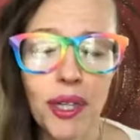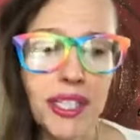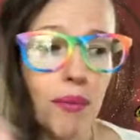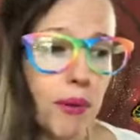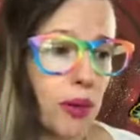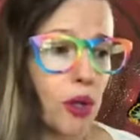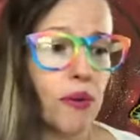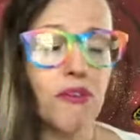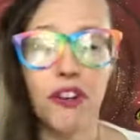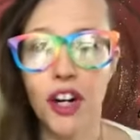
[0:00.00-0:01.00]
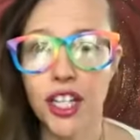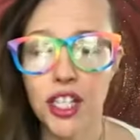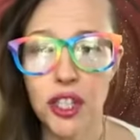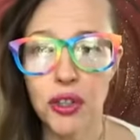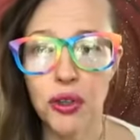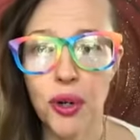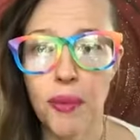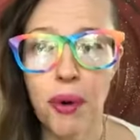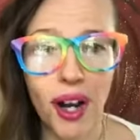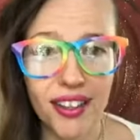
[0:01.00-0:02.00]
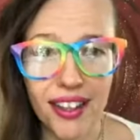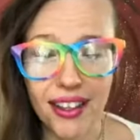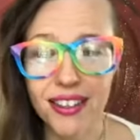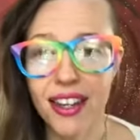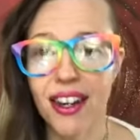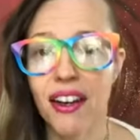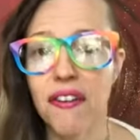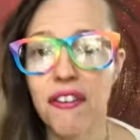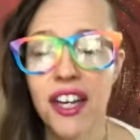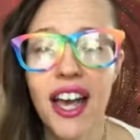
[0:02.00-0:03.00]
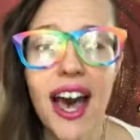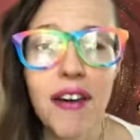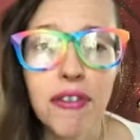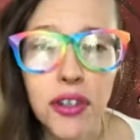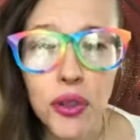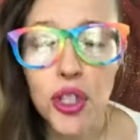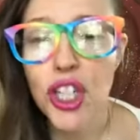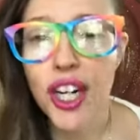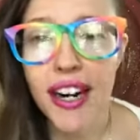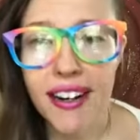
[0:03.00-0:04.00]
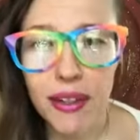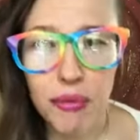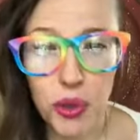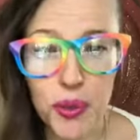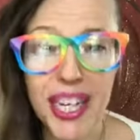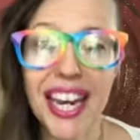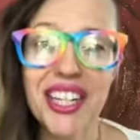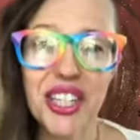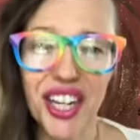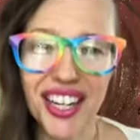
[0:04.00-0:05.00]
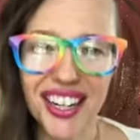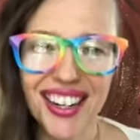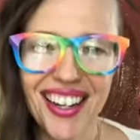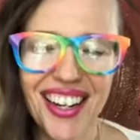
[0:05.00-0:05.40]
What some people are referring to a process of evolutionary mutation